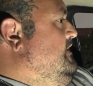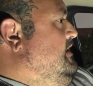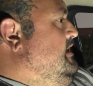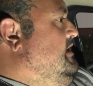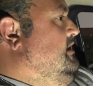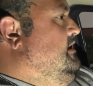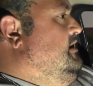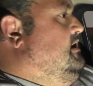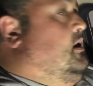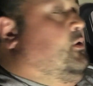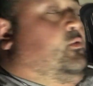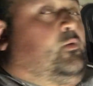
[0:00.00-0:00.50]

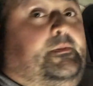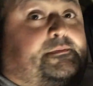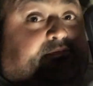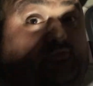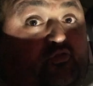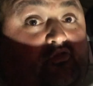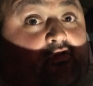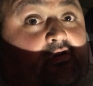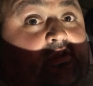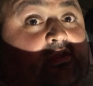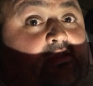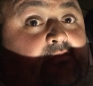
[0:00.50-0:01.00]
then whipped
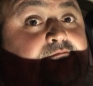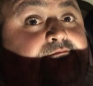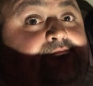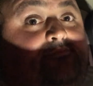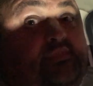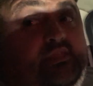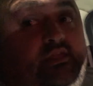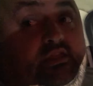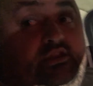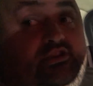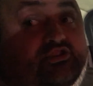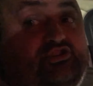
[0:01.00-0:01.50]
cream
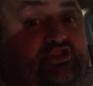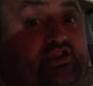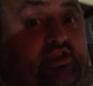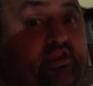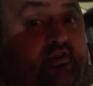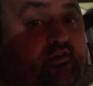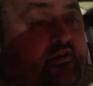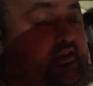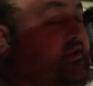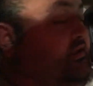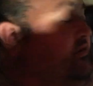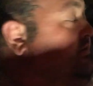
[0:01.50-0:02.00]
and a
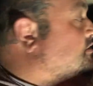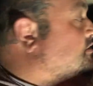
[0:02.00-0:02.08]
cherry.